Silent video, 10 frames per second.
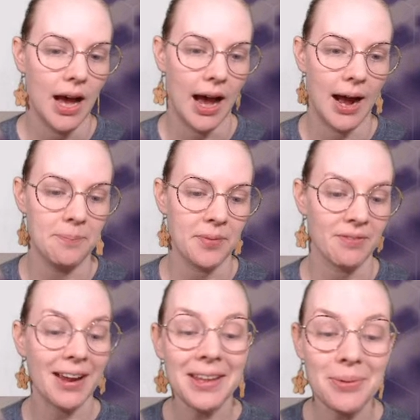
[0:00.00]

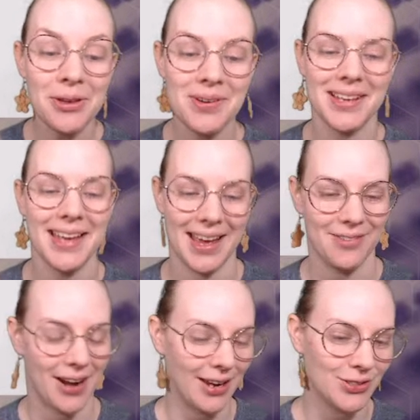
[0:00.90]
And finally, what you can
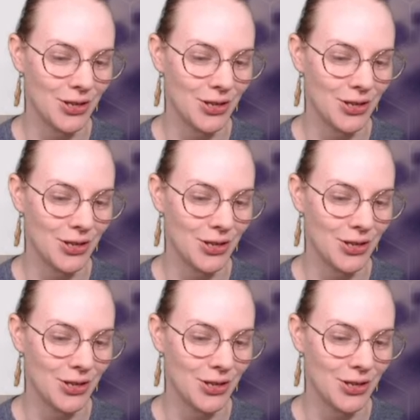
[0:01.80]
get, right?